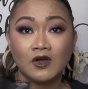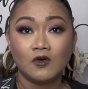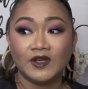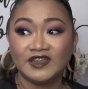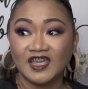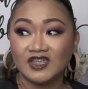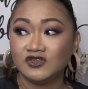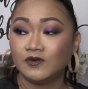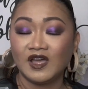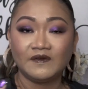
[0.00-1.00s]
when they
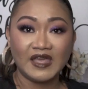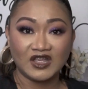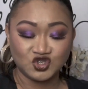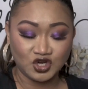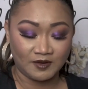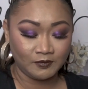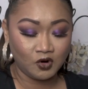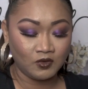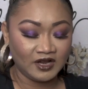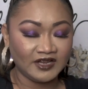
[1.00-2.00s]
do have that
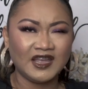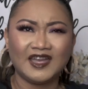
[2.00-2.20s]
jumbo one.